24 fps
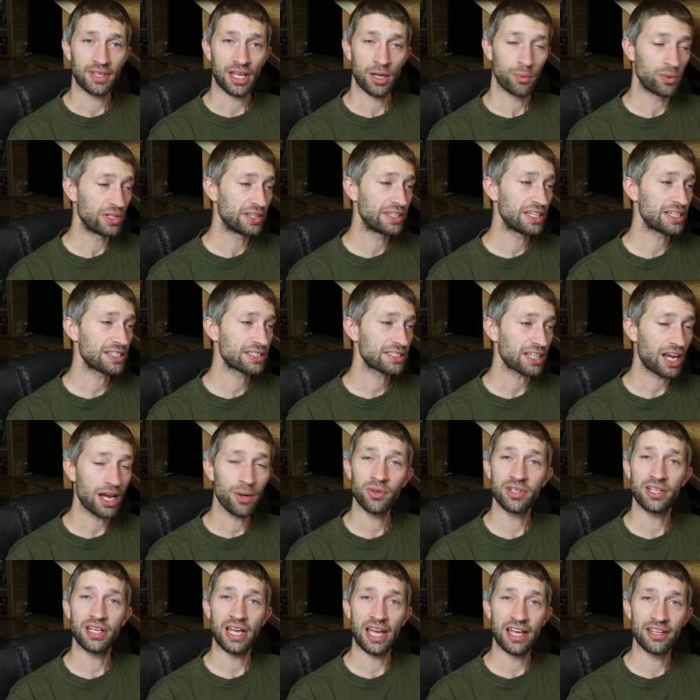And with this, I
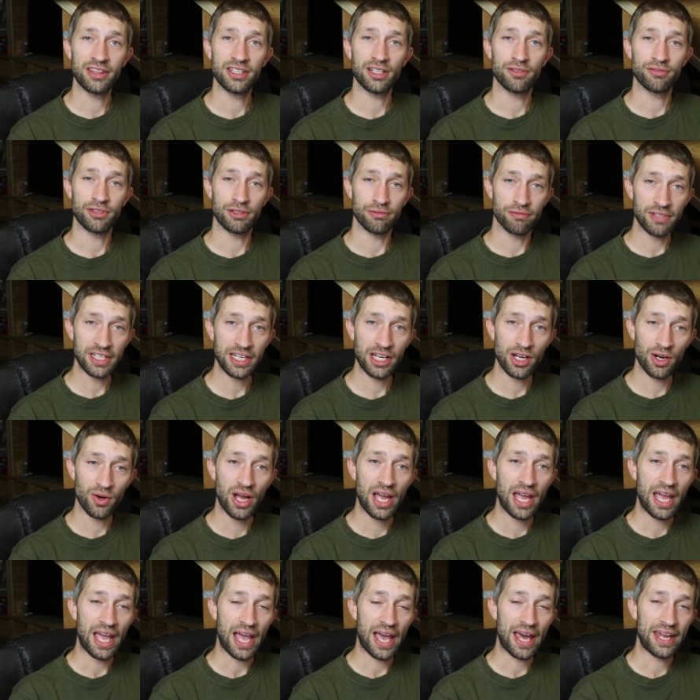want to end off the video
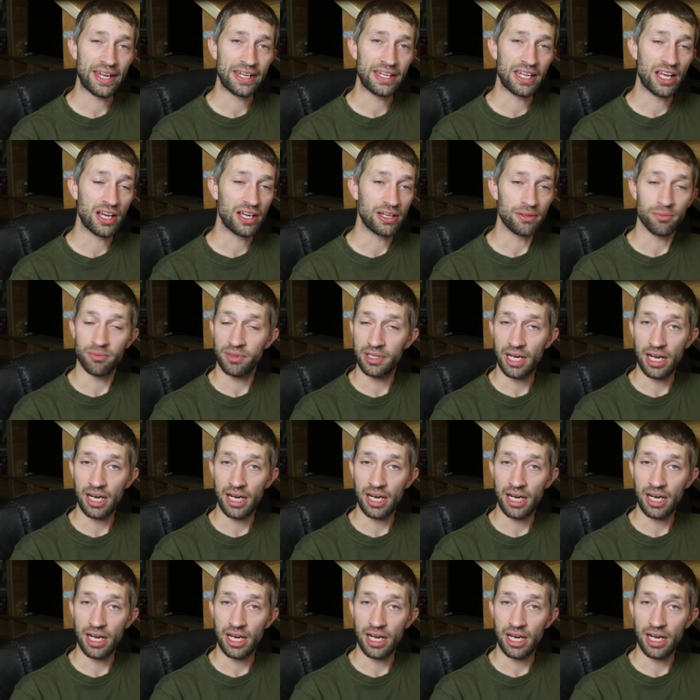and uh,